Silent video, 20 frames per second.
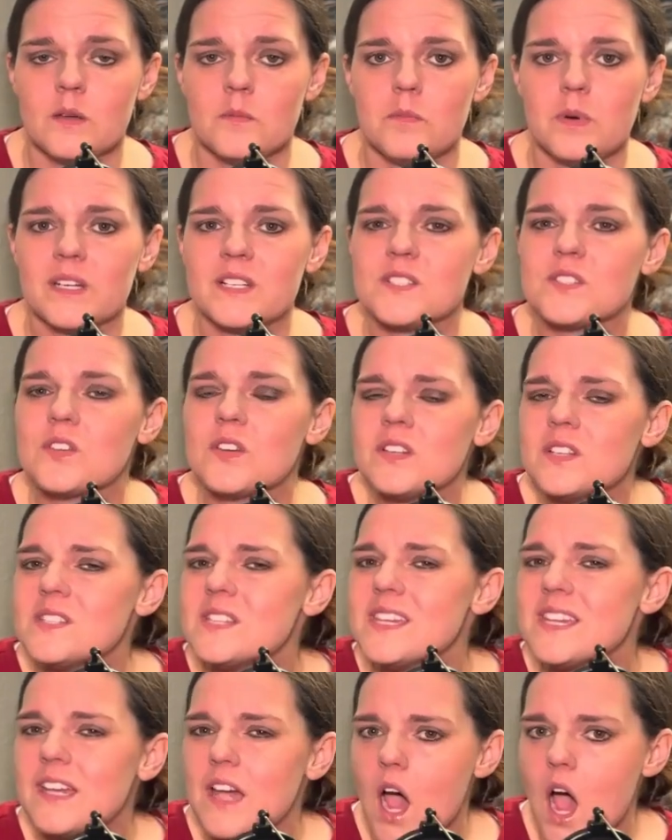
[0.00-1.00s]
But as good as
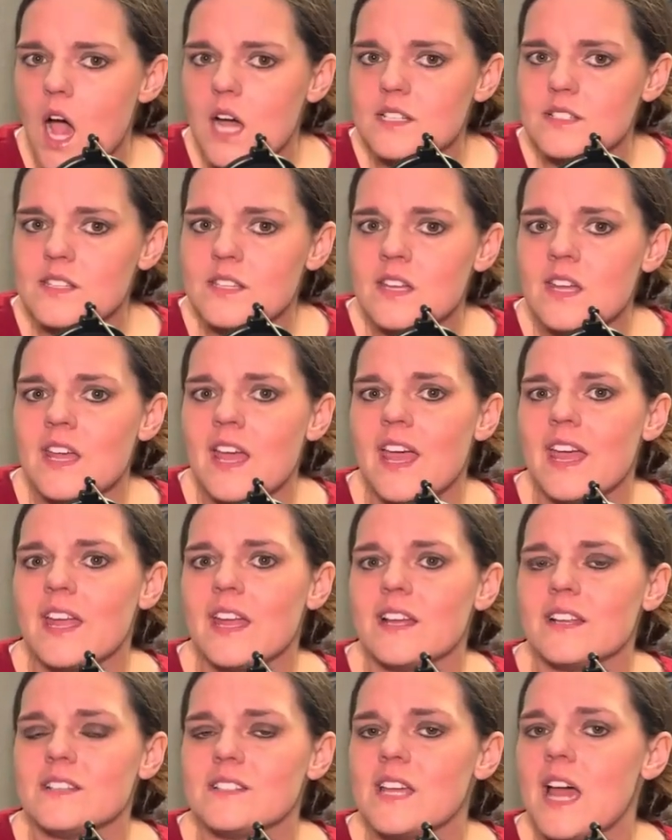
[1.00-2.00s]
he got,
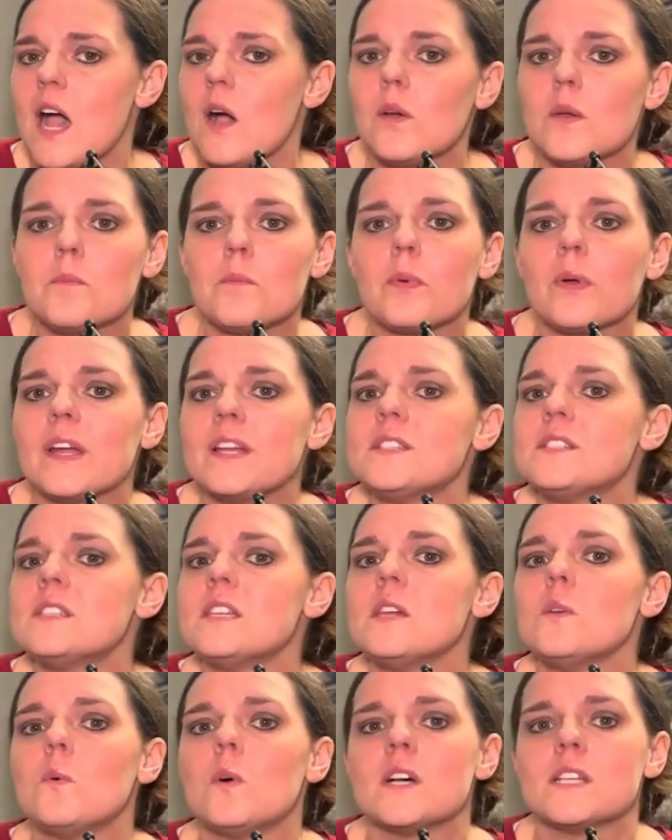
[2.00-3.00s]
and how embraced
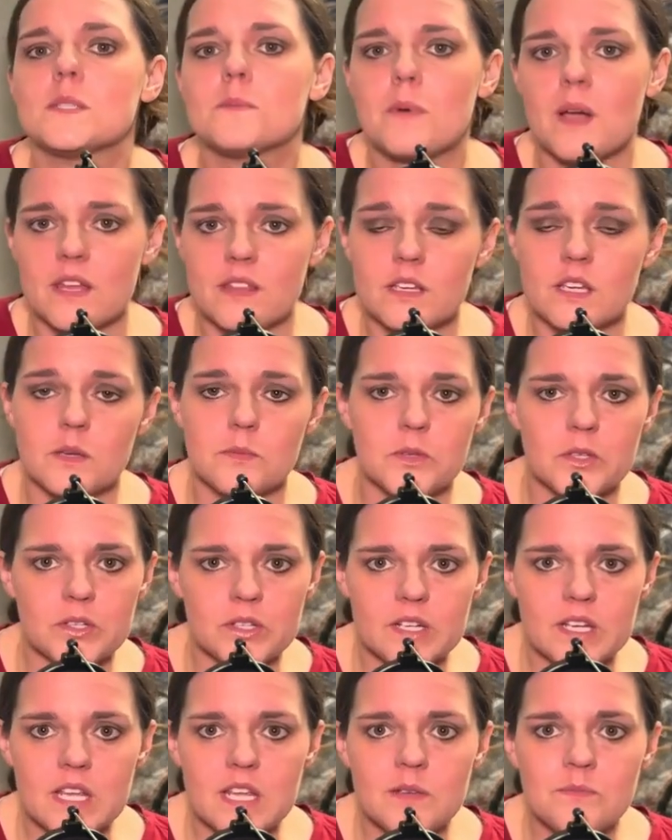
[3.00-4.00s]
he was by the
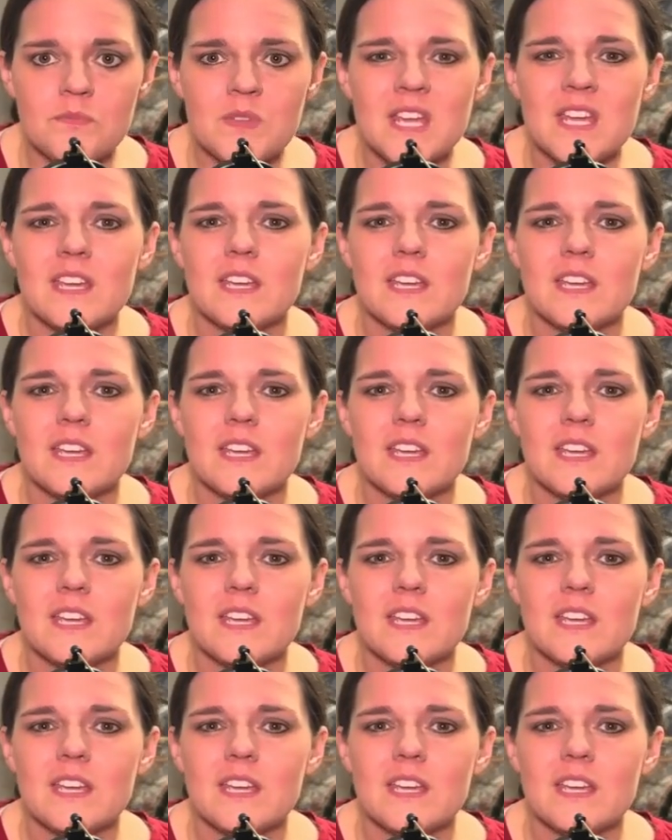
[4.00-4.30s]
community,